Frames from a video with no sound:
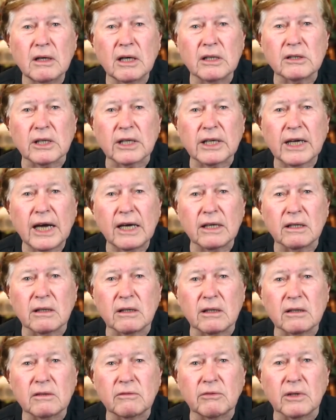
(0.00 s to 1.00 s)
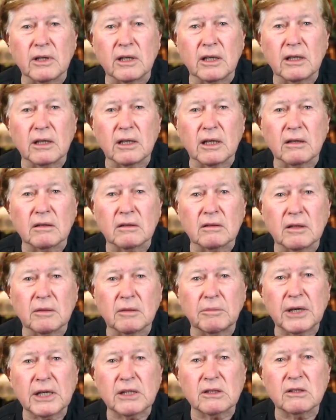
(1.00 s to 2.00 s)
as a candidate for
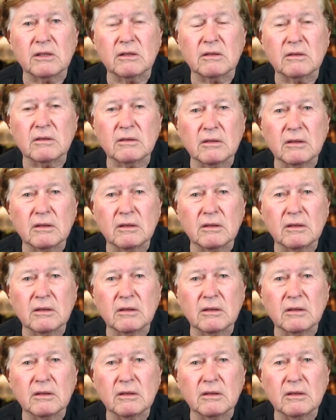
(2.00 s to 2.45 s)
the best